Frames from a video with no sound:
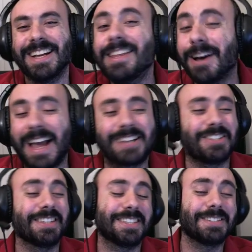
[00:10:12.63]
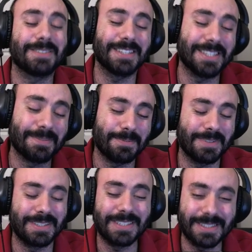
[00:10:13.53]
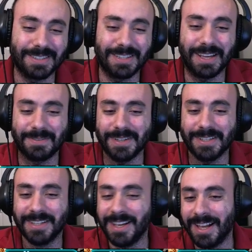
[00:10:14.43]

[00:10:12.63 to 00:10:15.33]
Actually, this is a lot of fun.